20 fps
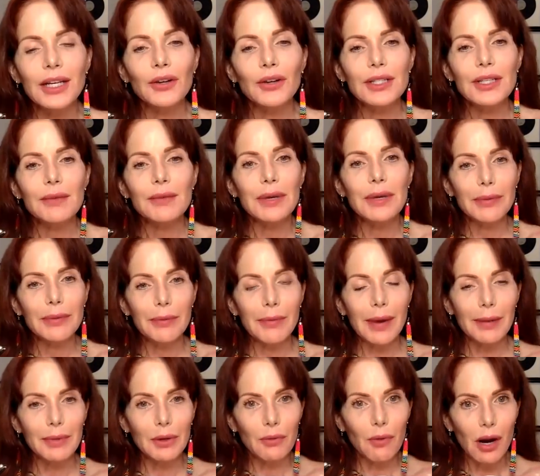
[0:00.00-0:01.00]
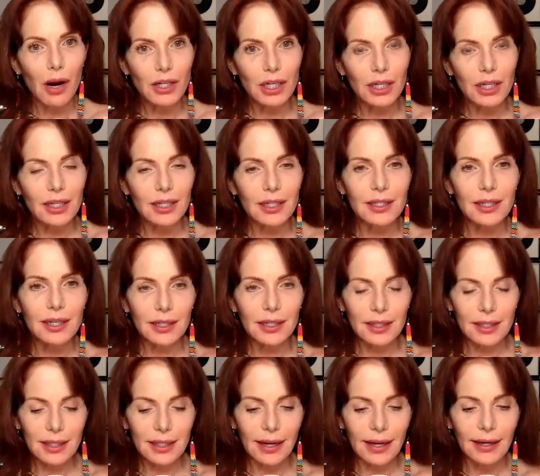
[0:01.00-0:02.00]
know, know some people might be watching this and
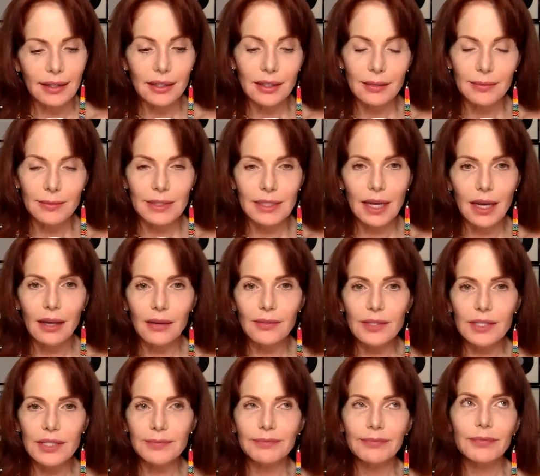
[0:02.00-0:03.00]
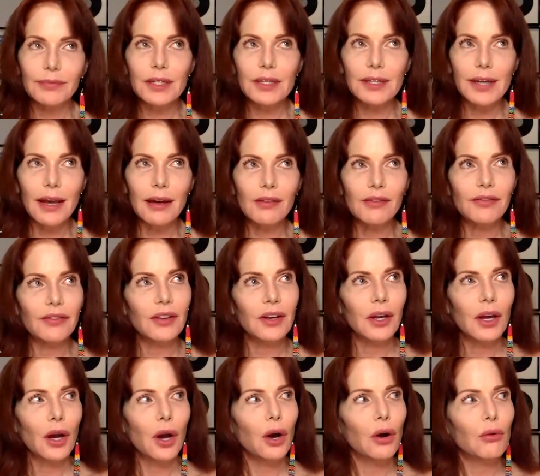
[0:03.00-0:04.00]
saying to themselves self
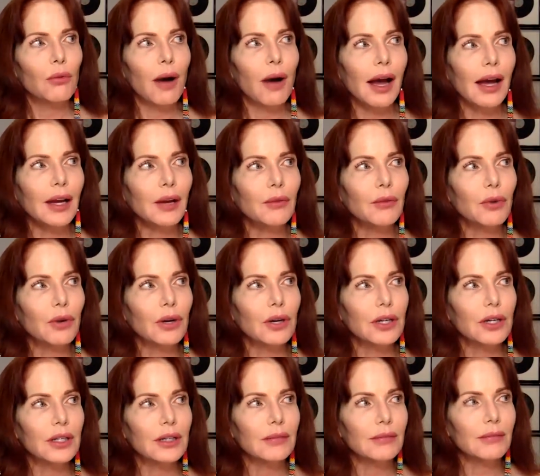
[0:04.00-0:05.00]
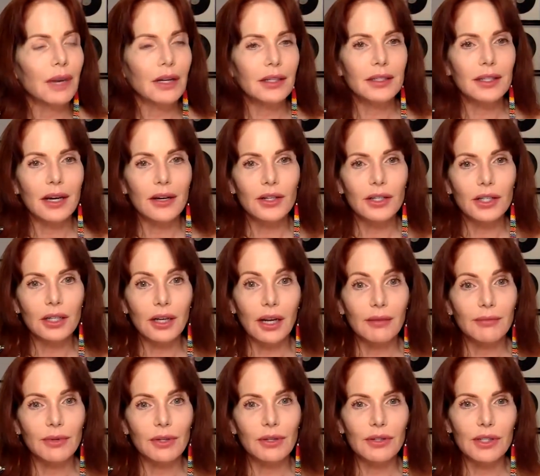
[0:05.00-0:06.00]
why would mark sargent
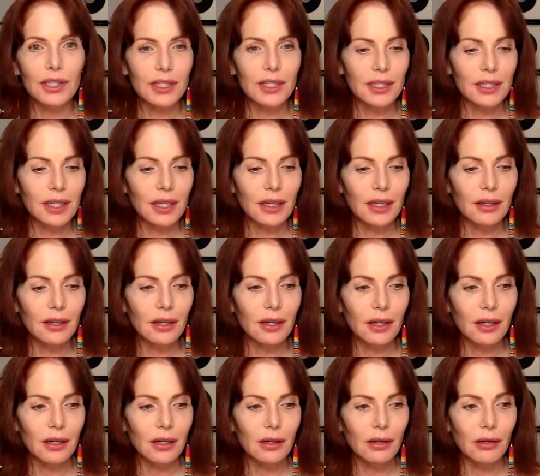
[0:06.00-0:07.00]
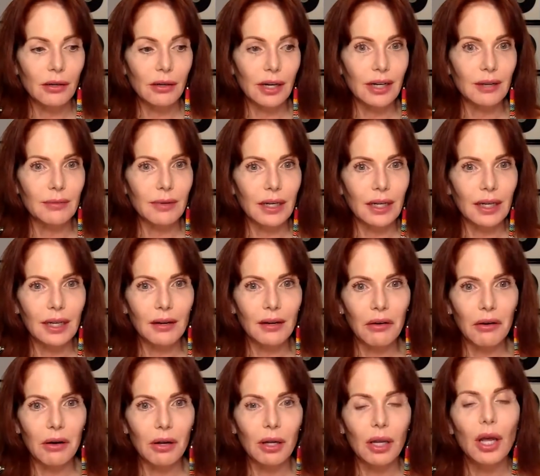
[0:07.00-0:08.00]
and patricia steere or anybody at
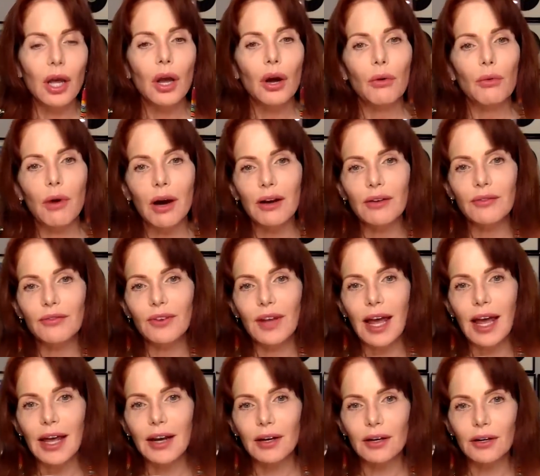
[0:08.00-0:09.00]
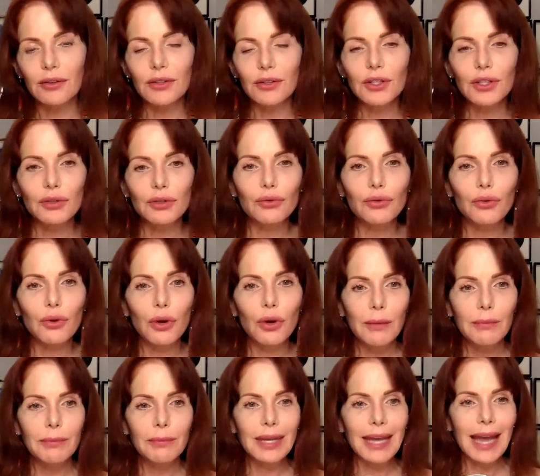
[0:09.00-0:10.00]
all want flat earth to
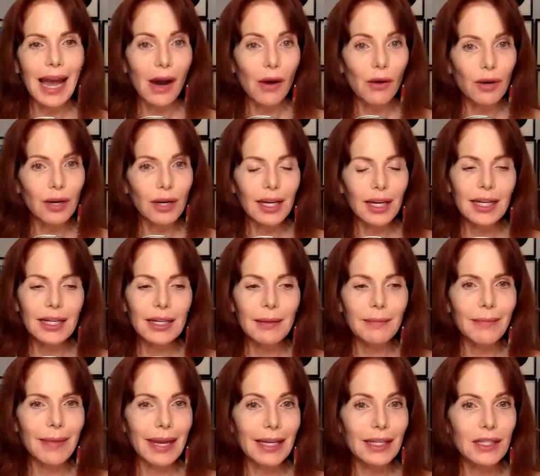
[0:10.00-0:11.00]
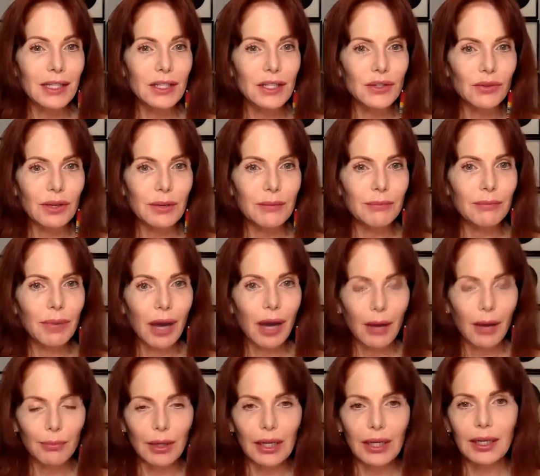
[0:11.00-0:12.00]
be out in the mainstream
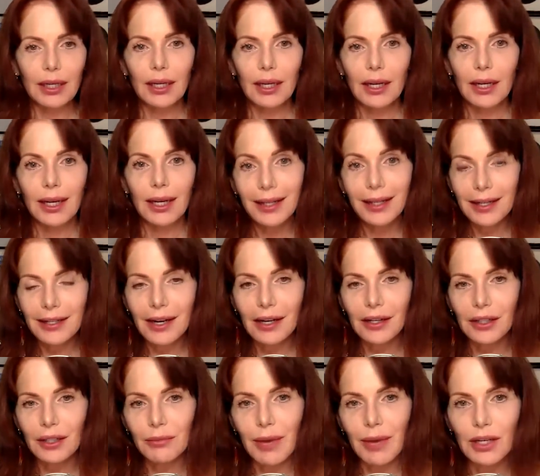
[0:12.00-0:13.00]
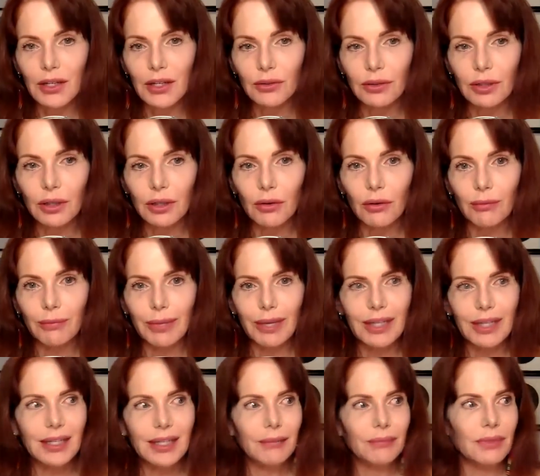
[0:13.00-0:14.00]
public in a documentary or
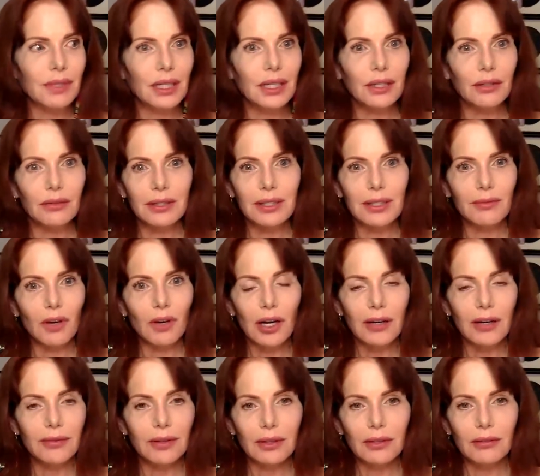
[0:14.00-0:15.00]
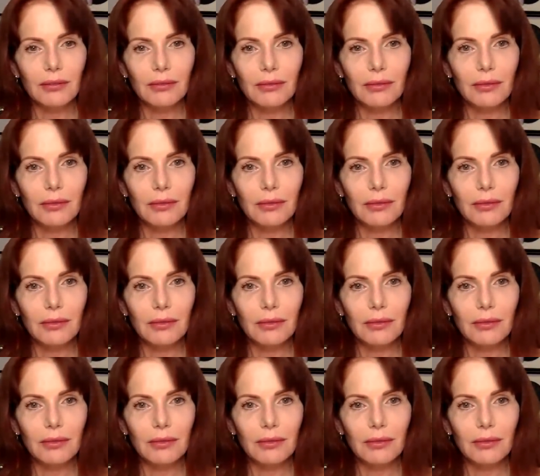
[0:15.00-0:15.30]
picked up to do some kind of a